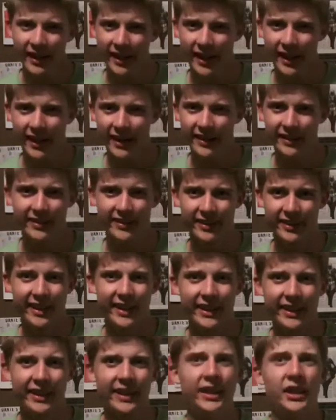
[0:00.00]
and it's
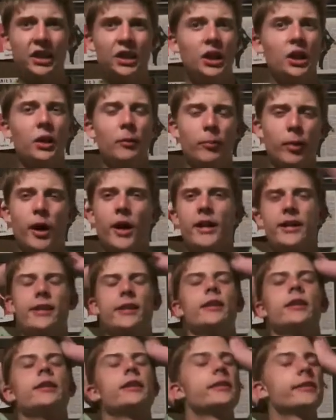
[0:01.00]
like, brain,
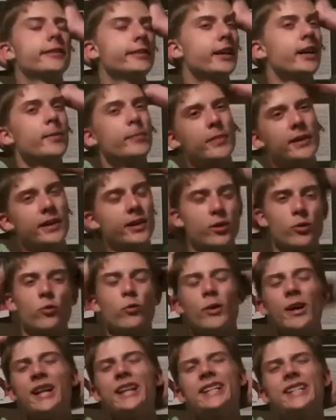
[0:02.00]
stop it,
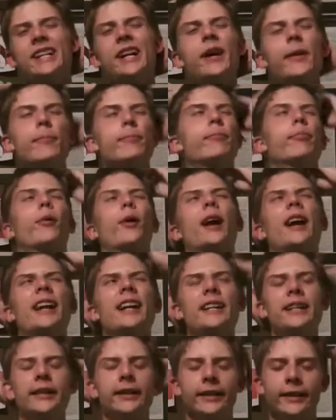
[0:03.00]
wake up,
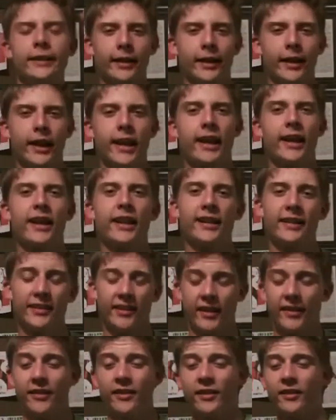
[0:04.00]
brain, and it
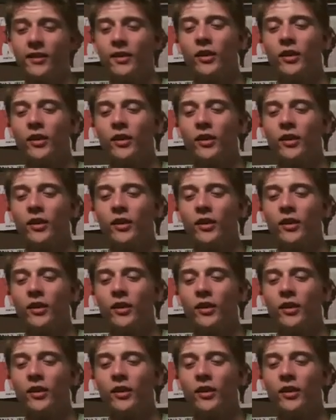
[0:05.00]
doesn't.